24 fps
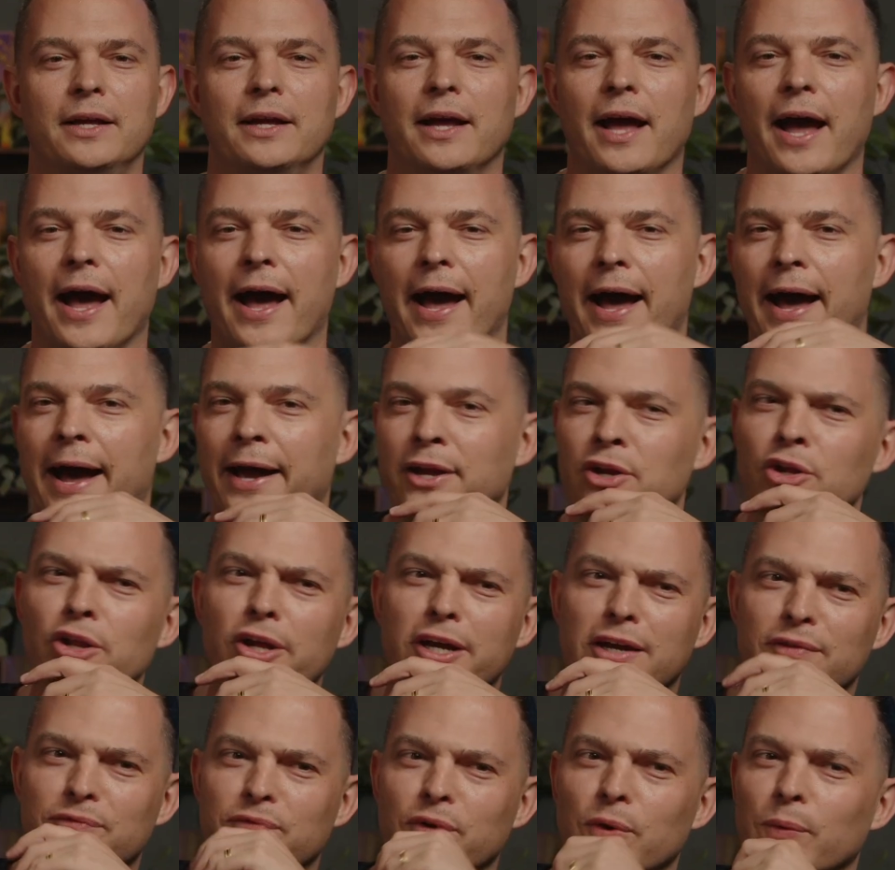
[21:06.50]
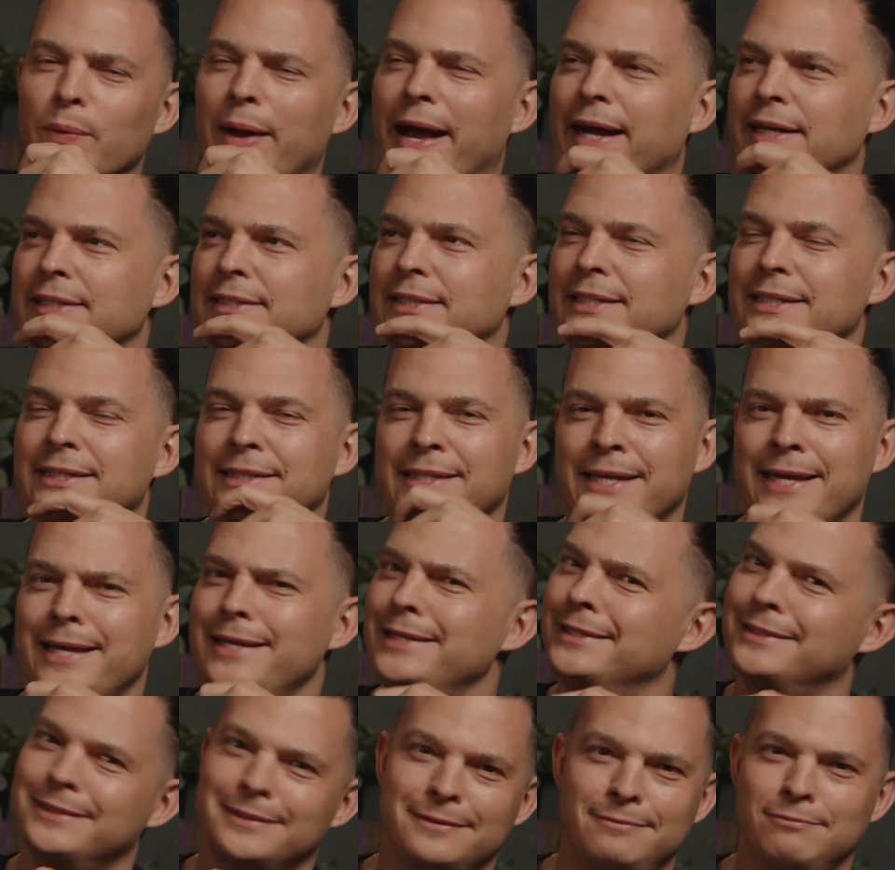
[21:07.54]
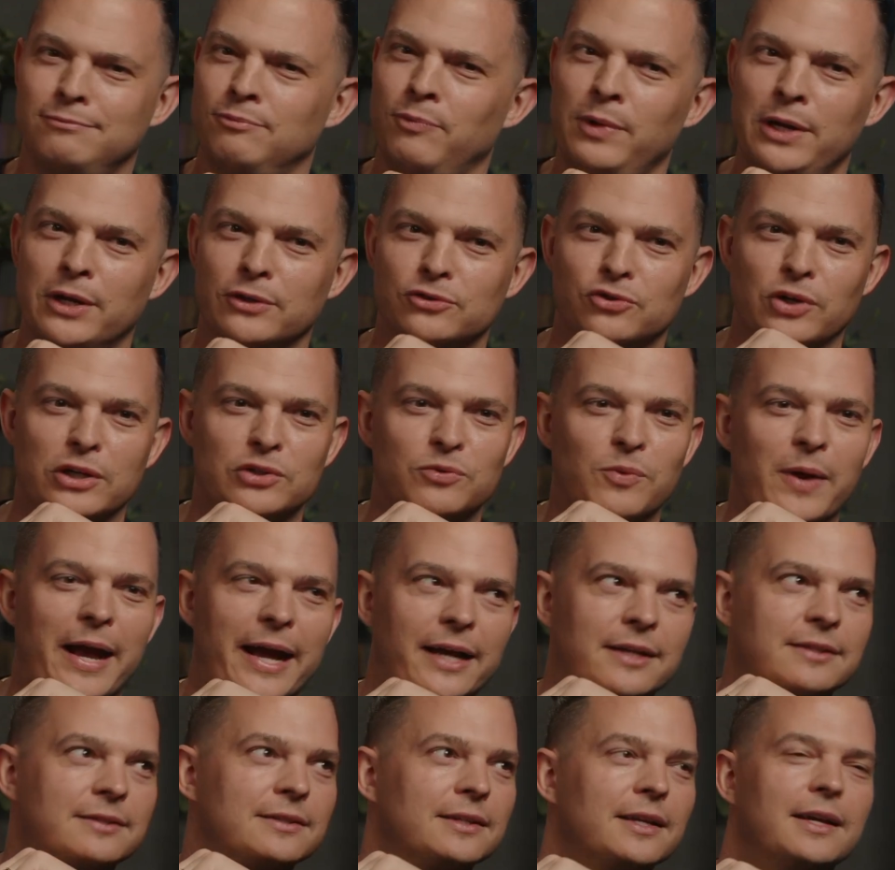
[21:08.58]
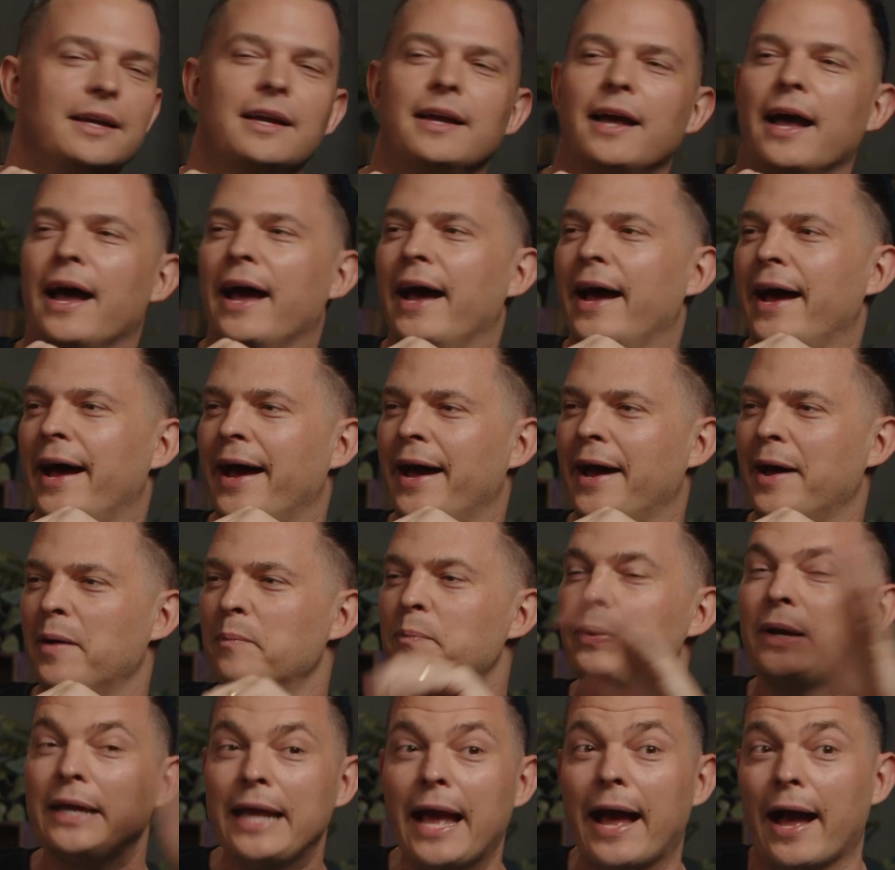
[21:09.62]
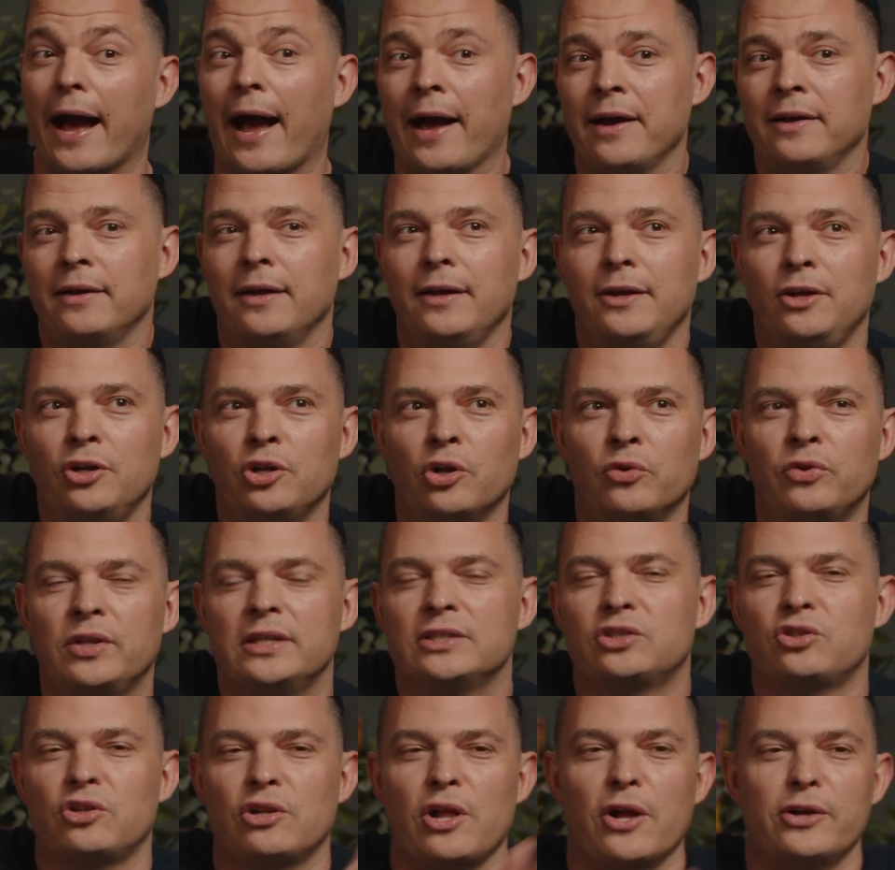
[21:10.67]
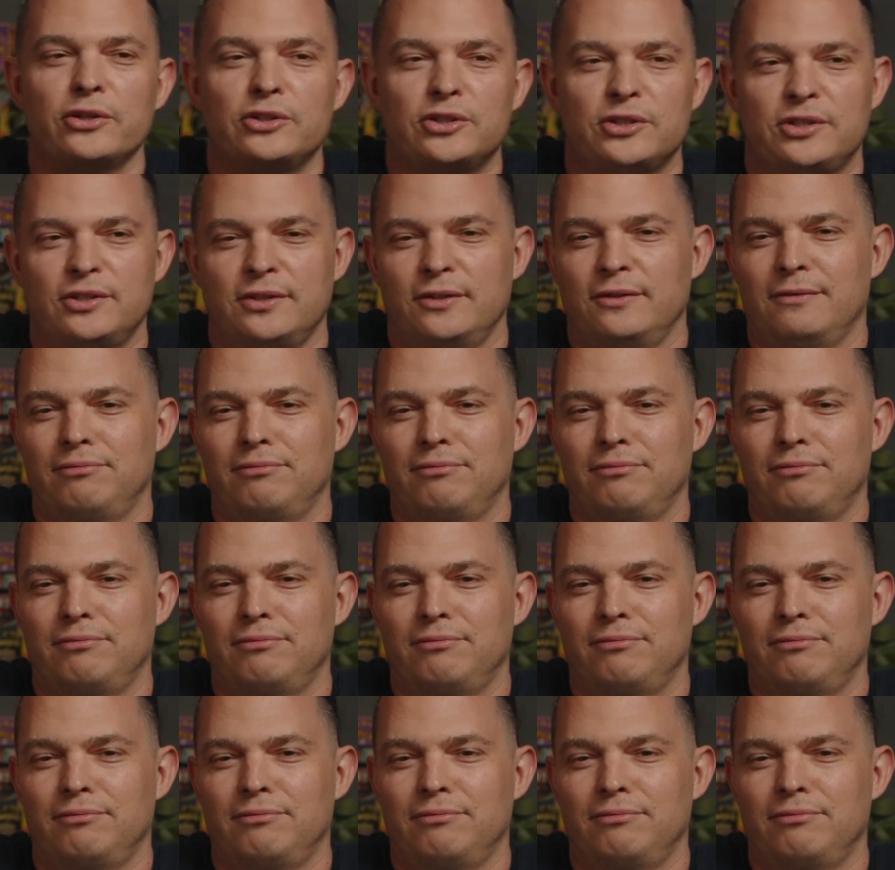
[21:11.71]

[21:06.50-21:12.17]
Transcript: Uh, you're looking for Rex. He's he's. We don't trust Rex. Uh, but yeah, I you know these clones.